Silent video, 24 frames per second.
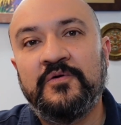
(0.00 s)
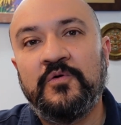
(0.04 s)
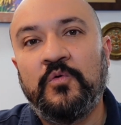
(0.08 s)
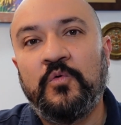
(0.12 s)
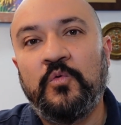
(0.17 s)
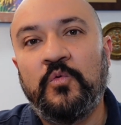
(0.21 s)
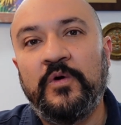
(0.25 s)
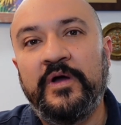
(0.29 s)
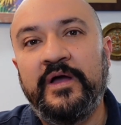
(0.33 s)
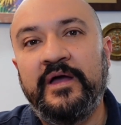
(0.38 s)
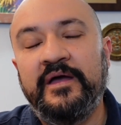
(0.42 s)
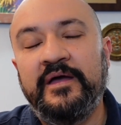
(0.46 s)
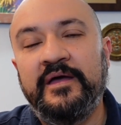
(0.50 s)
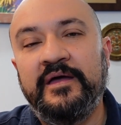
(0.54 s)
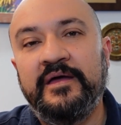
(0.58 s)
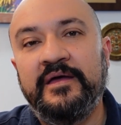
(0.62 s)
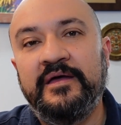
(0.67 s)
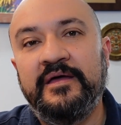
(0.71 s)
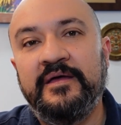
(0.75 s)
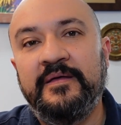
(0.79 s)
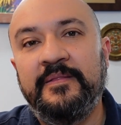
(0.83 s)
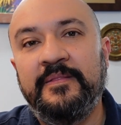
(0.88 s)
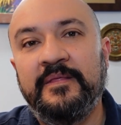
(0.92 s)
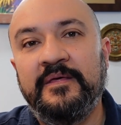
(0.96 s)

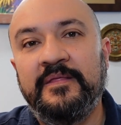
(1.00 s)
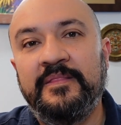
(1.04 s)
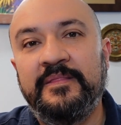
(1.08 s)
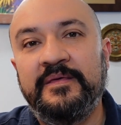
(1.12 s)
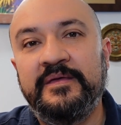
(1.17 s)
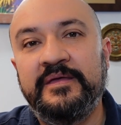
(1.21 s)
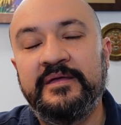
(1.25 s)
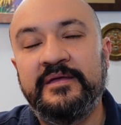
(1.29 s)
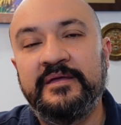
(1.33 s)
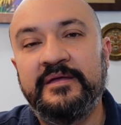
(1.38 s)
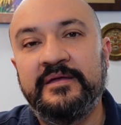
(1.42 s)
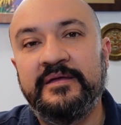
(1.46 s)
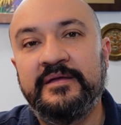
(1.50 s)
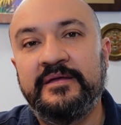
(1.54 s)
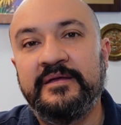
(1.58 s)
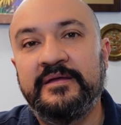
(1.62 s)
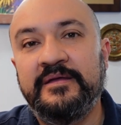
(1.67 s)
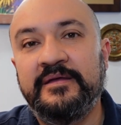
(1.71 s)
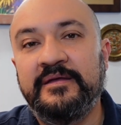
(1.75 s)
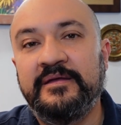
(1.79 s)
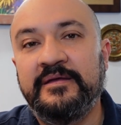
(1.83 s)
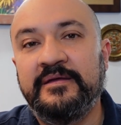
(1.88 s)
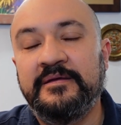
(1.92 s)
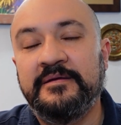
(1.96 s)
when
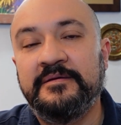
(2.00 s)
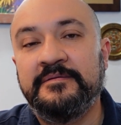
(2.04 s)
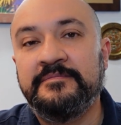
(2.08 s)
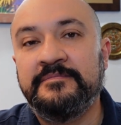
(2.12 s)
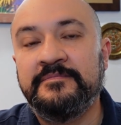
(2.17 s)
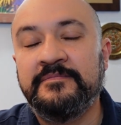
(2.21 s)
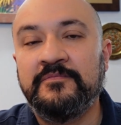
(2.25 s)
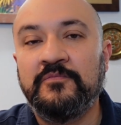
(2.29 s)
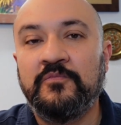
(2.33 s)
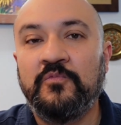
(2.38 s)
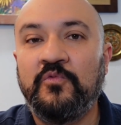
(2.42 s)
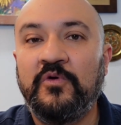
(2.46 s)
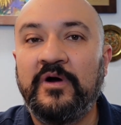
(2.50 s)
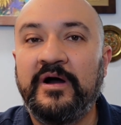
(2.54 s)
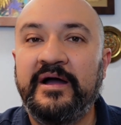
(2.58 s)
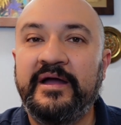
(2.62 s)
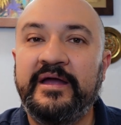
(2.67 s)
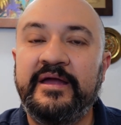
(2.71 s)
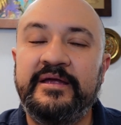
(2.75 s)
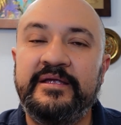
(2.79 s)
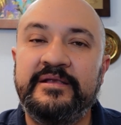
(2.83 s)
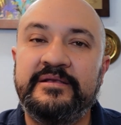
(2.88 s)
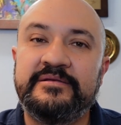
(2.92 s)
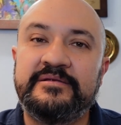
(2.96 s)
the
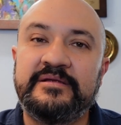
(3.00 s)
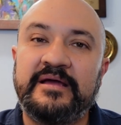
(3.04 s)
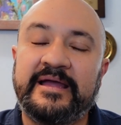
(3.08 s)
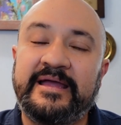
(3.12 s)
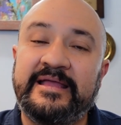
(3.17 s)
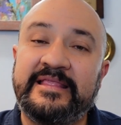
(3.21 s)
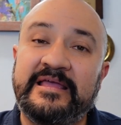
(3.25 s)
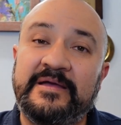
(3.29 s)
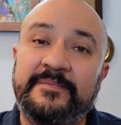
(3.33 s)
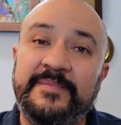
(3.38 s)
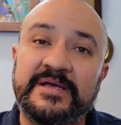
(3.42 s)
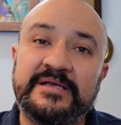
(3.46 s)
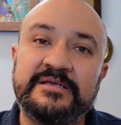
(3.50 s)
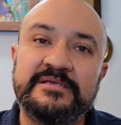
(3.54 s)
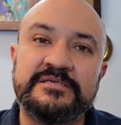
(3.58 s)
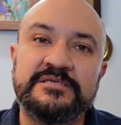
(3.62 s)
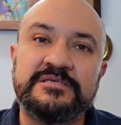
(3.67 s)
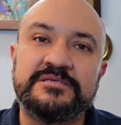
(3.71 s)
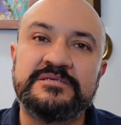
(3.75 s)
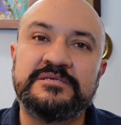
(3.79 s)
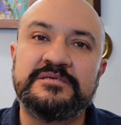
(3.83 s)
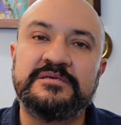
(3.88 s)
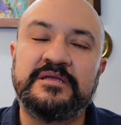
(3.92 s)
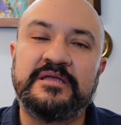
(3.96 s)
white
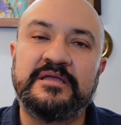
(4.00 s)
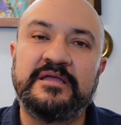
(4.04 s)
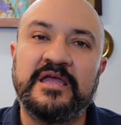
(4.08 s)
academics